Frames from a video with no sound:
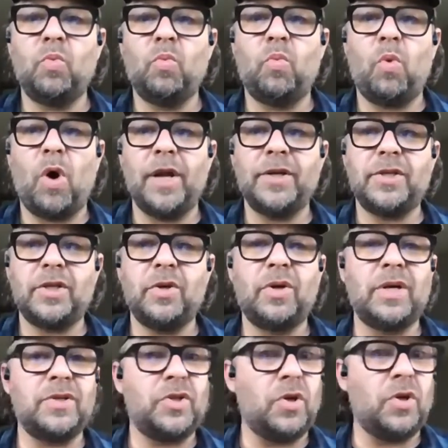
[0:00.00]
want to
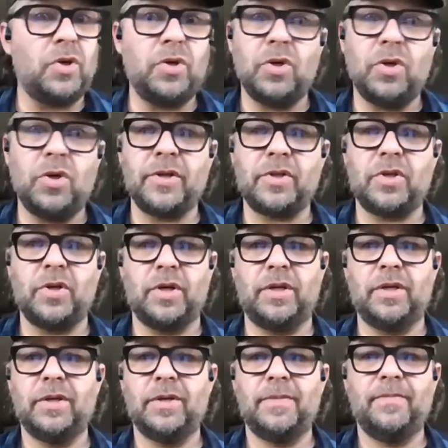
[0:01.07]
because you're not as
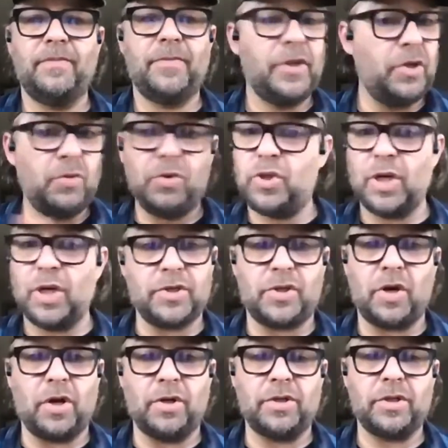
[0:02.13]
good. You
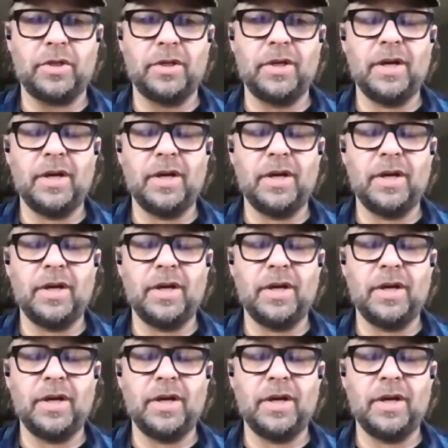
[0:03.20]
just aren't.